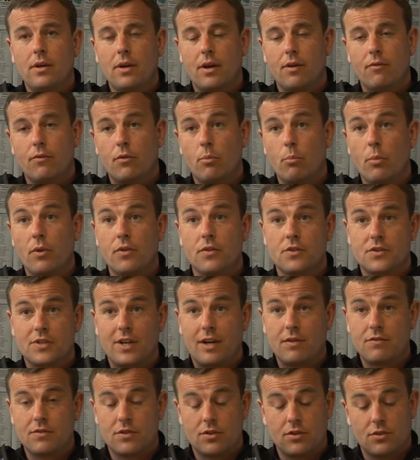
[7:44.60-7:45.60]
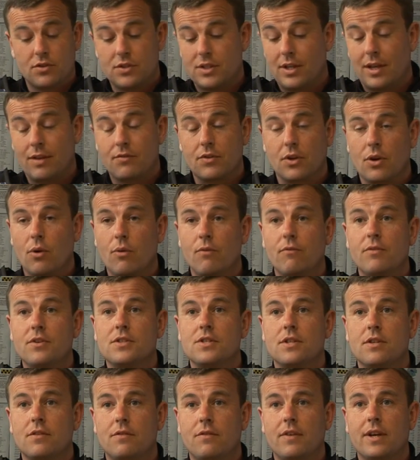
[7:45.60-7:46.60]
And for months after, I still have to go and
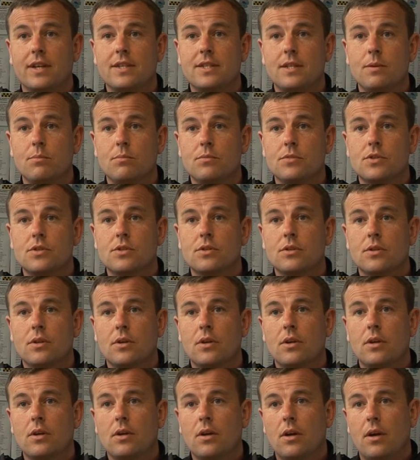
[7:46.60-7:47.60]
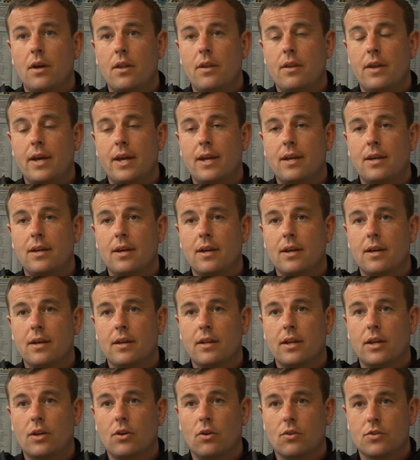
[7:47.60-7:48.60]
visit the victims. And
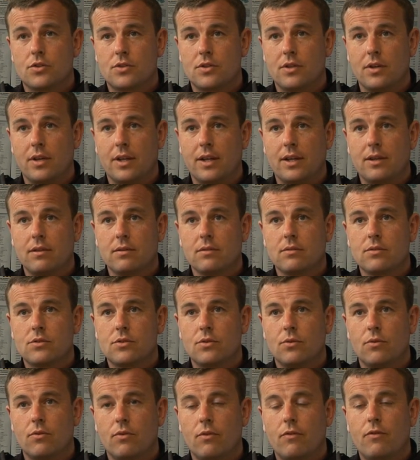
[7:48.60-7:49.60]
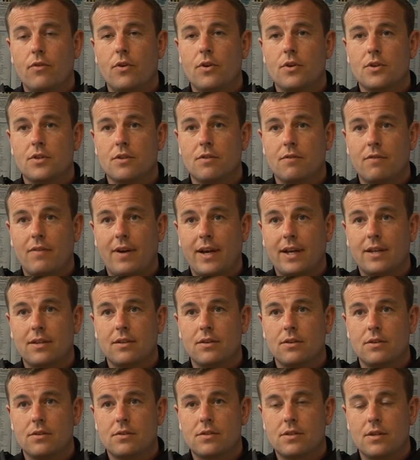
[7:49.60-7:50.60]
they constantly sort of refer to the
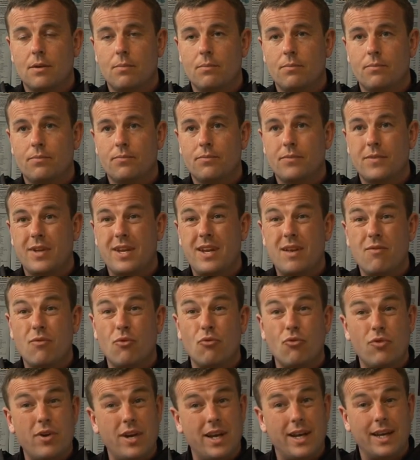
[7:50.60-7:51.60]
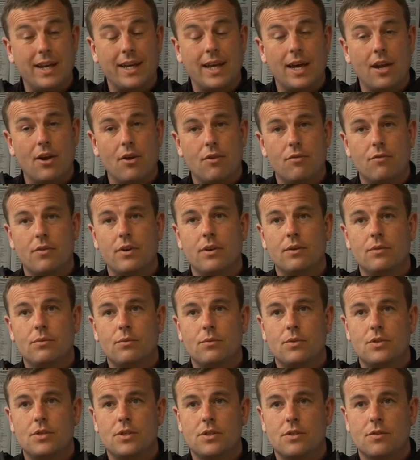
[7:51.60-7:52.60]
fact that they never really get over it,
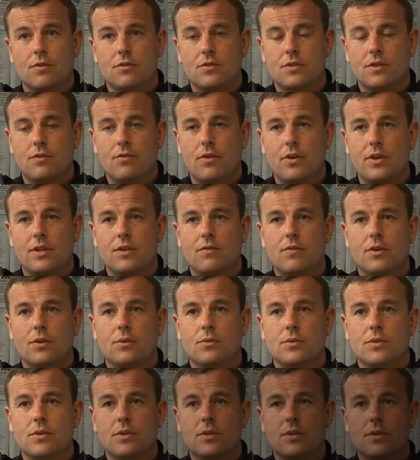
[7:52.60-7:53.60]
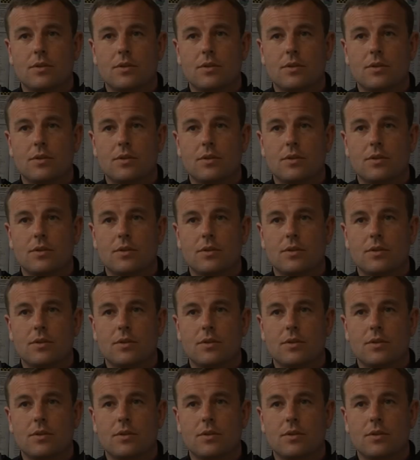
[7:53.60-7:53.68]
which is obviously very difficult.